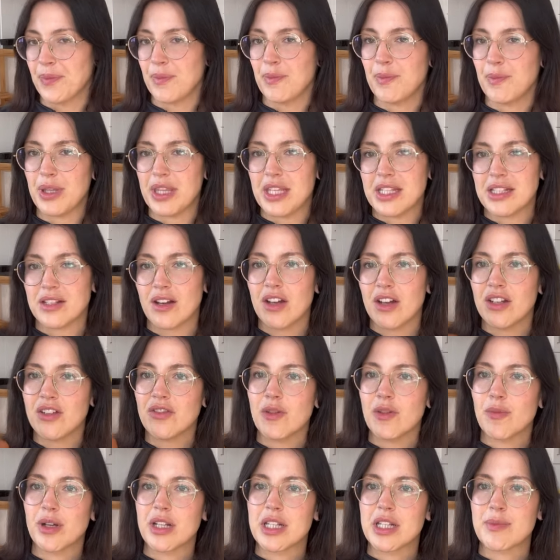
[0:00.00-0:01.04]
But this kind of
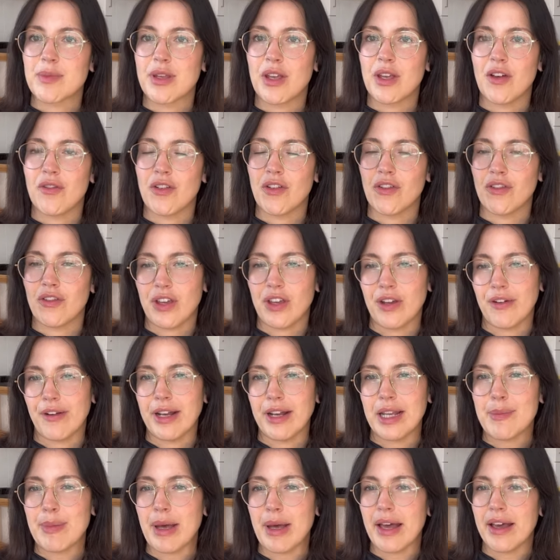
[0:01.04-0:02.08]
reminds me of a
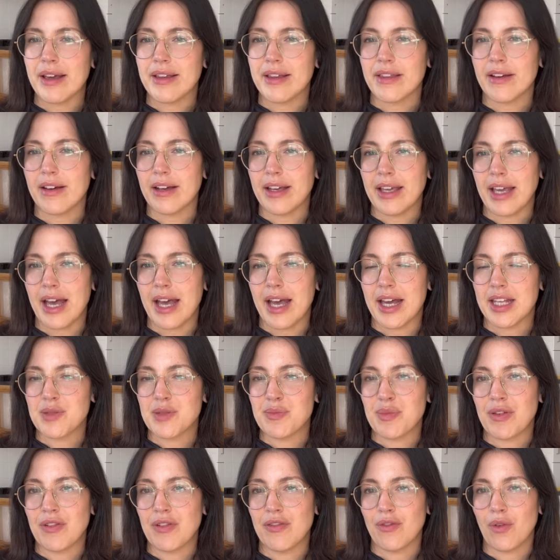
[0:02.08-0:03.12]
Fiorelli bag that I had
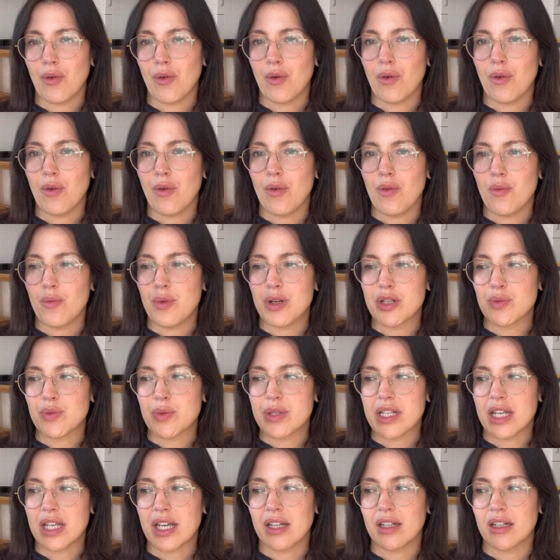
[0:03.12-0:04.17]
before, which was
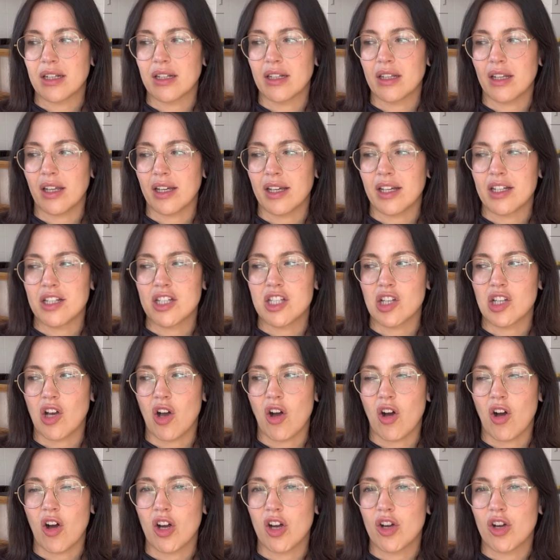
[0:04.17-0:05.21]
in like a
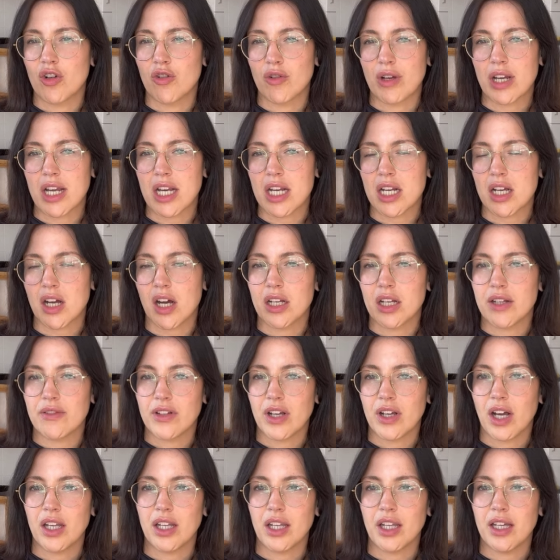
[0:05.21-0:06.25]
dark green kind of
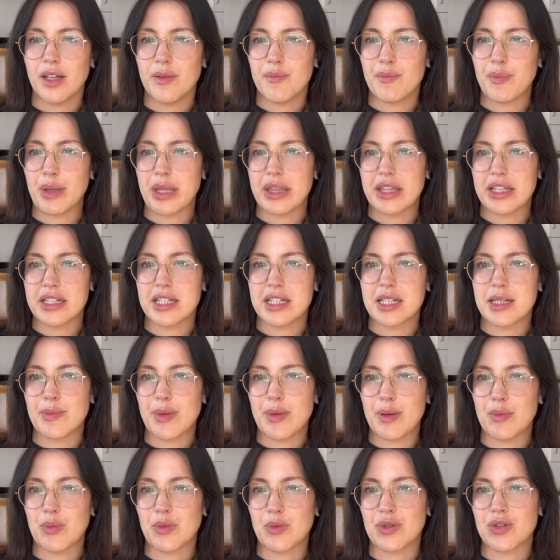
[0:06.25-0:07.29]
color. But this is a bit
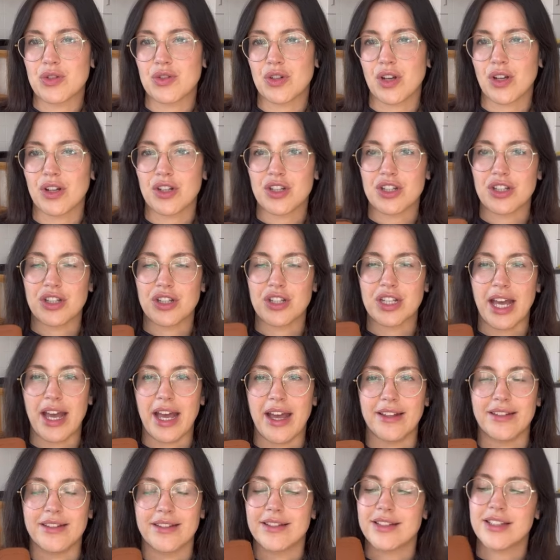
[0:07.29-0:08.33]
more structured
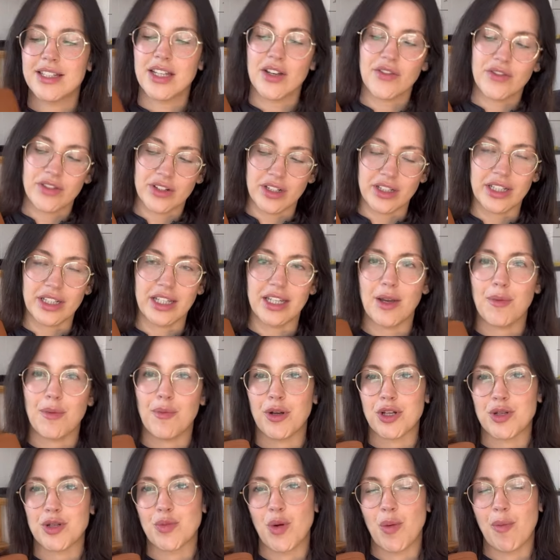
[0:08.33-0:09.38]
and definitely
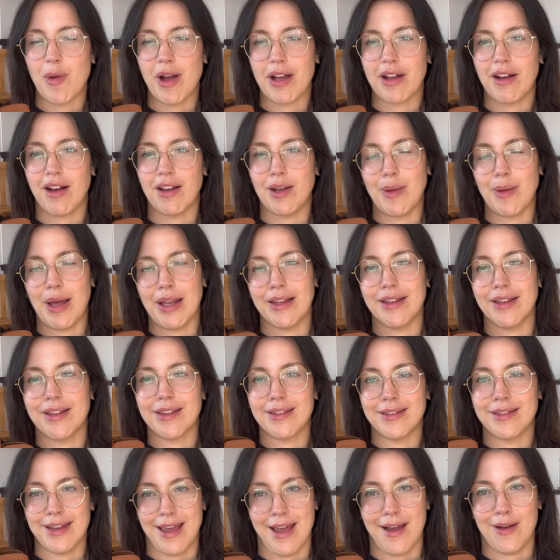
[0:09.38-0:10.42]
much more my color palette
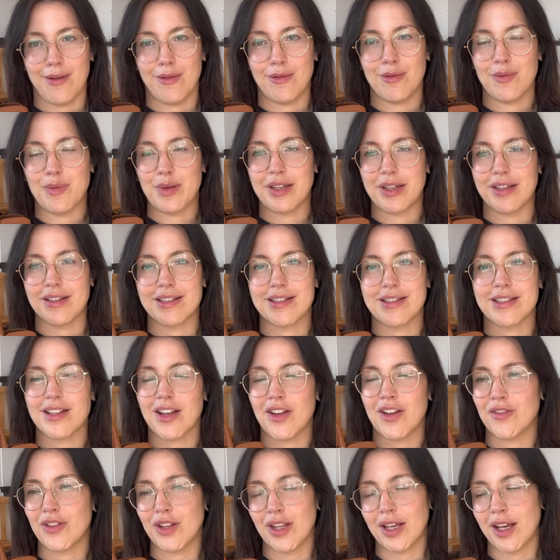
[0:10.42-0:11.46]
now, because I
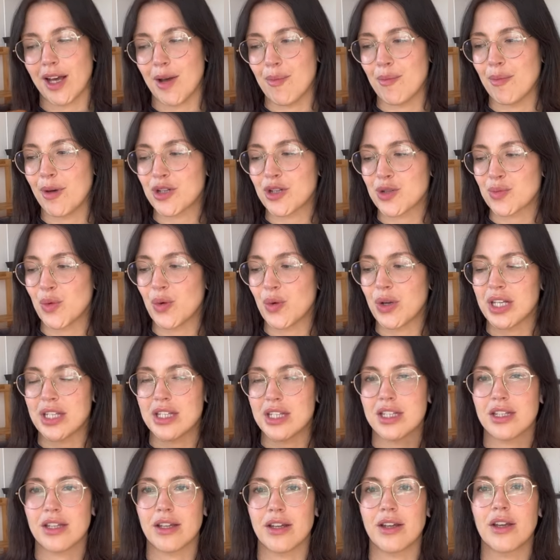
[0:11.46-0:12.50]
feel like I'm much more
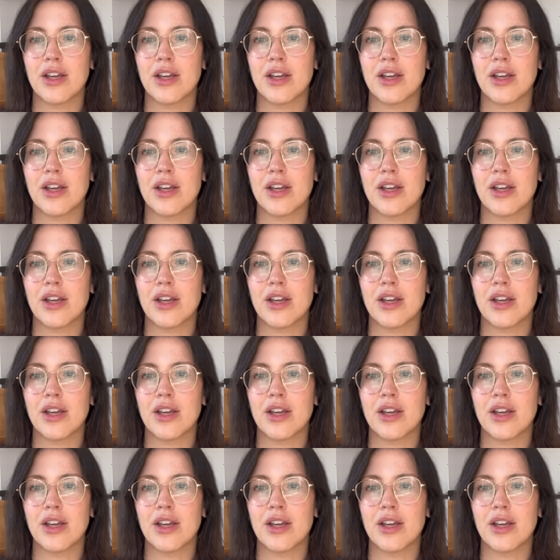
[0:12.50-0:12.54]
into